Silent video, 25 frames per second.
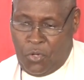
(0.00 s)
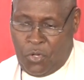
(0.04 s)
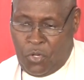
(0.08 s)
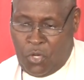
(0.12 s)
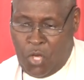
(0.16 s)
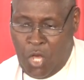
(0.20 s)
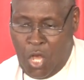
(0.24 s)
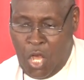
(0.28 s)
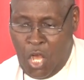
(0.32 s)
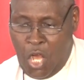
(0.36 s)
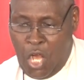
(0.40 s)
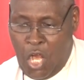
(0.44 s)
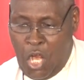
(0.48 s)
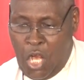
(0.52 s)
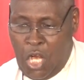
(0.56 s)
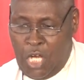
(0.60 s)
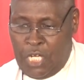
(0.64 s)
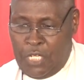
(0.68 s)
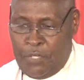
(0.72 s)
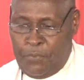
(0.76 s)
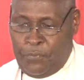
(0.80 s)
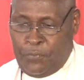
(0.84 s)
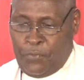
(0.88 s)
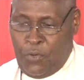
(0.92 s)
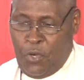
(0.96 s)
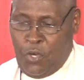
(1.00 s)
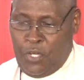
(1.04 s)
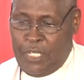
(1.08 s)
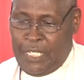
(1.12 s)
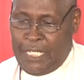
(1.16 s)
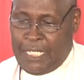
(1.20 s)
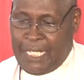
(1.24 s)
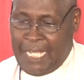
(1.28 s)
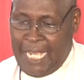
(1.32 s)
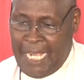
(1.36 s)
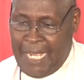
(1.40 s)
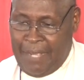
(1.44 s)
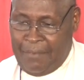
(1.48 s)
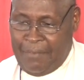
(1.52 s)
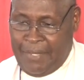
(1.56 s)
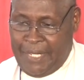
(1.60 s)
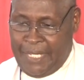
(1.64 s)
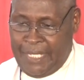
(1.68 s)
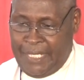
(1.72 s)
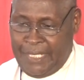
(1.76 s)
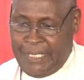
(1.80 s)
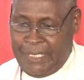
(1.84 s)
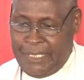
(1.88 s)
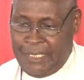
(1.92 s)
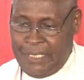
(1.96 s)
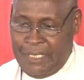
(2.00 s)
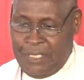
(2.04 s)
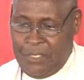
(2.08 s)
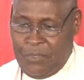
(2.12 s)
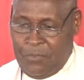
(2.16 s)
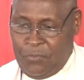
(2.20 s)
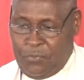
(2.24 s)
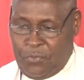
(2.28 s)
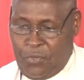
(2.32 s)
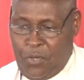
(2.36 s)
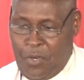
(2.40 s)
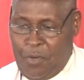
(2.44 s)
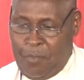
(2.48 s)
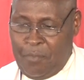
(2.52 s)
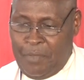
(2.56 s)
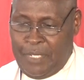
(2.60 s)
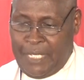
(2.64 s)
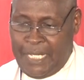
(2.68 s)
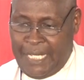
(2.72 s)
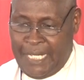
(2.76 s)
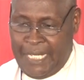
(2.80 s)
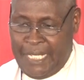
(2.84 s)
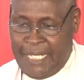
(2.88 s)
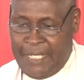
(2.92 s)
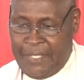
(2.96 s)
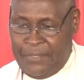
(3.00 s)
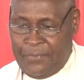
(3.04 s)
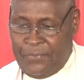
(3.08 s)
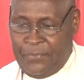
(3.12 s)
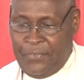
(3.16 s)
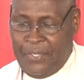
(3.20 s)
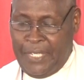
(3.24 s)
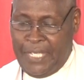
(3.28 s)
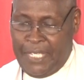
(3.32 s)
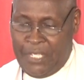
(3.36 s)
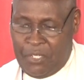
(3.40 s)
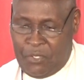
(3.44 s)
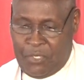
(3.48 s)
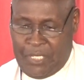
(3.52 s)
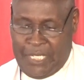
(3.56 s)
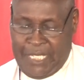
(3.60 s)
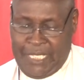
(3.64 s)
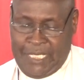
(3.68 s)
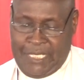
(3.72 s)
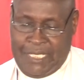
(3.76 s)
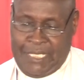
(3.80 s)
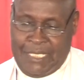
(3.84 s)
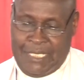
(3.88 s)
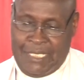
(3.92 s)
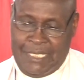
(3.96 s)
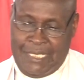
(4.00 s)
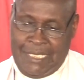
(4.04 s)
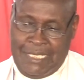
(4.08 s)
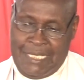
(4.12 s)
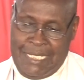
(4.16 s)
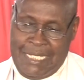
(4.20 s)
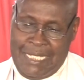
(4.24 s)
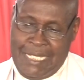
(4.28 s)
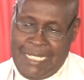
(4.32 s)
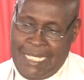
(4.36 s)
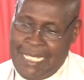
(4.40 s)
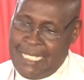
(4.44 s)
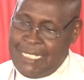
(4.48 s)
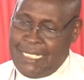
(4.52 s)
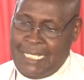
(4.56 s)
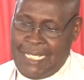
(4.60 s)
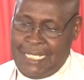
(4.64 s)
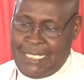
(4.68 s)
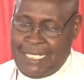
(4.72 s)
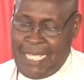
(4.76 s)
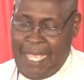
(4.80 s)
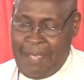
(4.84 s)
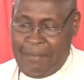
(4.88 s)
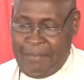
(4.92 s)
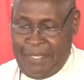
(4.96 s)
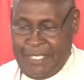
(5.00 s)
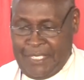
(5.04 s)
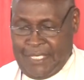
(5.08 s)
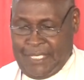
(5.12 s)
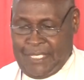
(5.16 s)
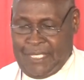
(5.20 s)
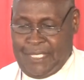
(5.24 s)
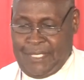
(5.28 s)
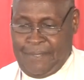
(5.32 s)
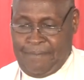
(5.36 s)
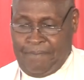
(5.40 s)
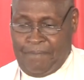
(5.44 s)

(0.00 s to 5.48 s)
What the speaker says: God for recovering from grave illness. This is a psalmist.